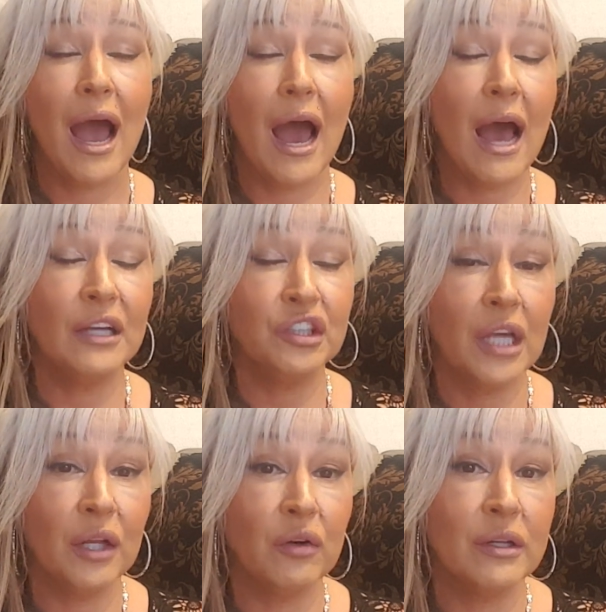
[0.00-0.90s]

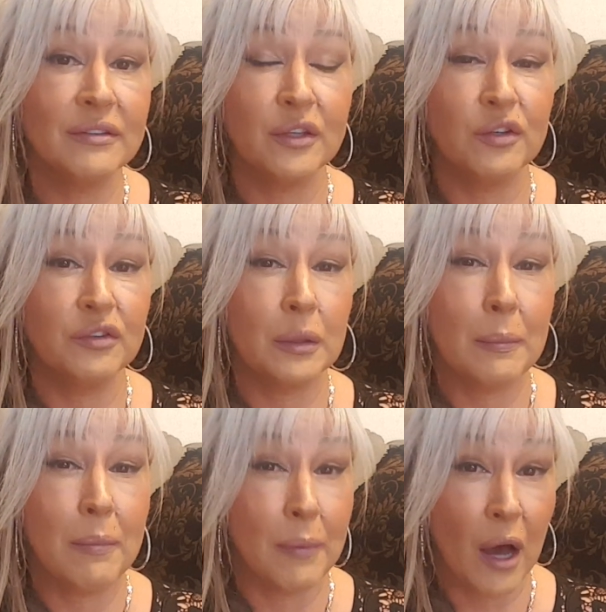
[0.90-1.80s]
Eyeshadow doesn't usually
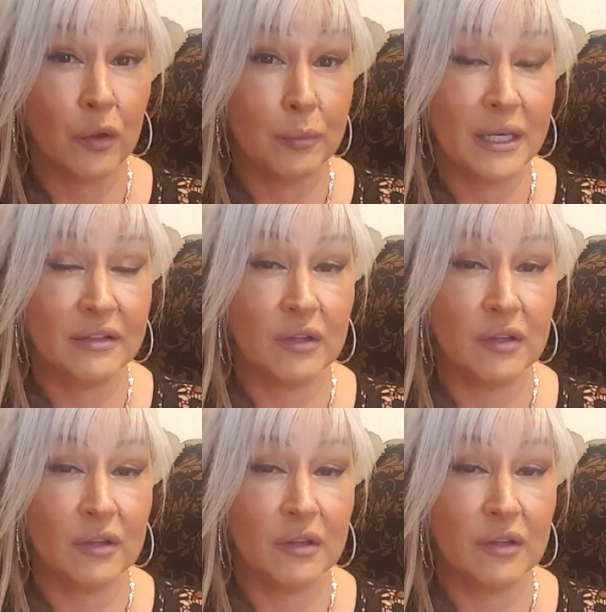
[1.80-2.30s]
bother me as